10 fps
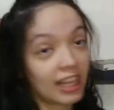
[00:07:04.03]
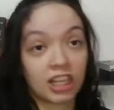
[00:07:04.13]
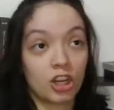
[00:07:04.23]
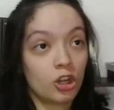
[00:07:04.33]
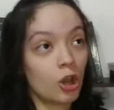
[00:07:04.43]

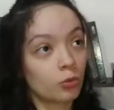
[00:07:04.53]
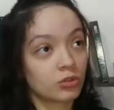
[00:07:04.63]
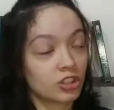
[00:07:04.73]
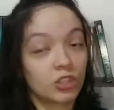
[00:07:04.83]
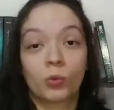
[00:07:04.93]
Like,
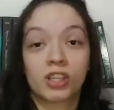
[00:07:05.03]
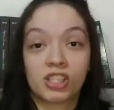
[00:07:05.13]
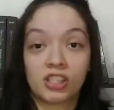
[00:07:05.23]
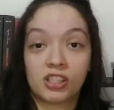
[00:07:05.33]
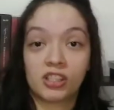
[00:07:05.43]
no, she
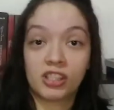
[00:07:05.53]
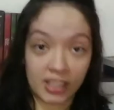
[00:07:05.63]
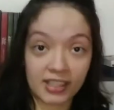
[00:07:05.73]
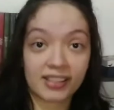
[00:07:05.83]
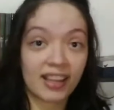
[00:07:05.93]
was
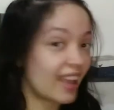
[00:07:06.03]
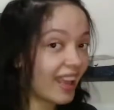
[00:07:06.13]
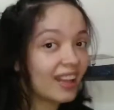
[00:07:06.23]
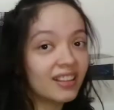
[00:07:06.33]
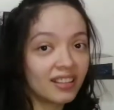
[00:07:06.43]
just
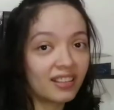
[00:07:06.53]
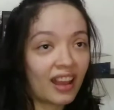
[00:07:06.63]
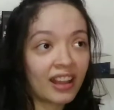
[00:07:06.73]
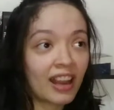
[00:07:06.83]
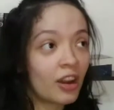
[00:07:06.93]
ended.
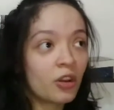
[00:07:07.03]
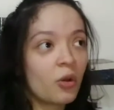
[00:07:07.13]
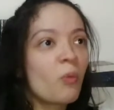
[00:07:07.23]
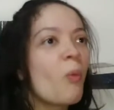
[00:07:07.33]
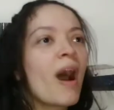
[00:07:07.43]
And I don't
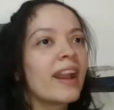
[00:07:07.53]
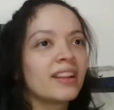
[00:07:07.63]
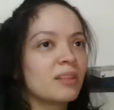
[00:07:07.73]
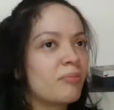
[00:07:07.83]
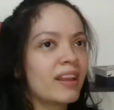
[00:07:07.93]
know
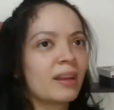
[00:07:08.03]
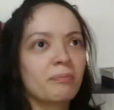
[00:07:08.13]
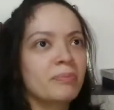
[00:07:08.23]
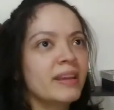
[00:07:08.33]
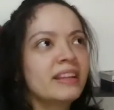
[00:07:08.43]
why they made a
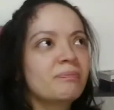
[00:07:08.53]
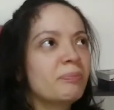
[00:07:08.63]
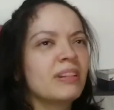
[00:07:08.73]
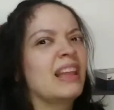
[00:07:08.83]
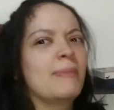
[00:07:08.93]

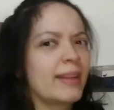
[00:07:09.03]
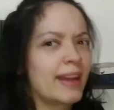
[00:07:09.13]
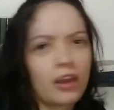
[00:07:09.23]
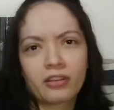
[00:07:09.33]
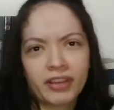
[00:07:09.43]
big
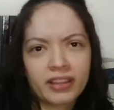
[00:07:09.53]
polemic out of